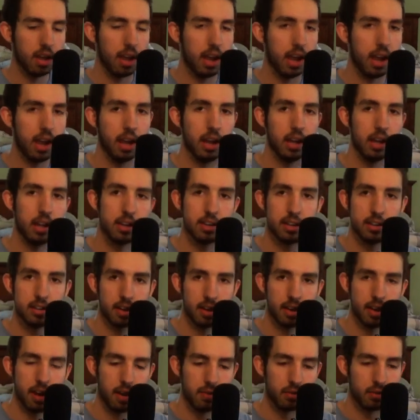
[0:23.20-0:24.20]
And
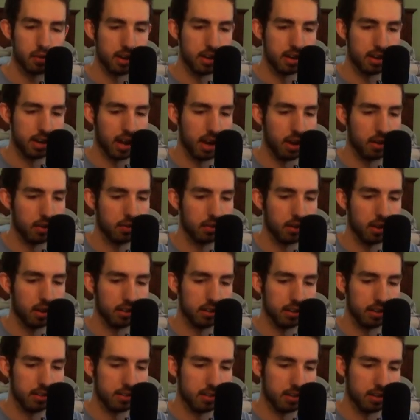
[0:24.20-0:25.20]
I've written down a
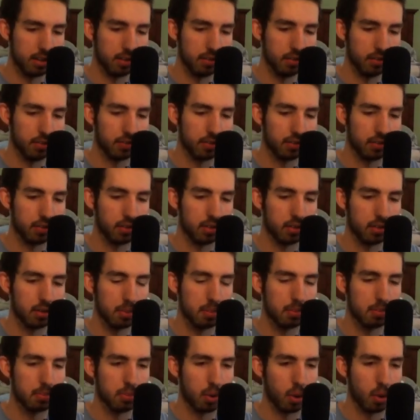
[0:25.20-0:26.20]
list of
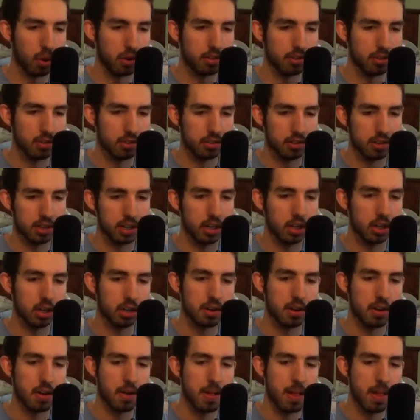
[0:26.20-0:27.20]
pointers
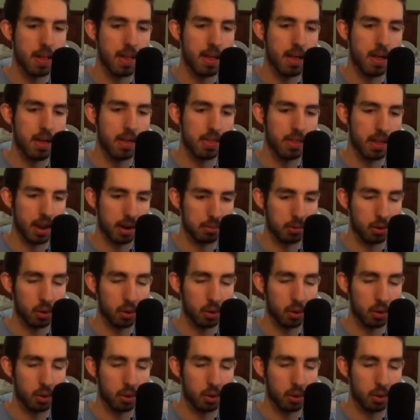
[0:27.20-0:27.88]
here that I'm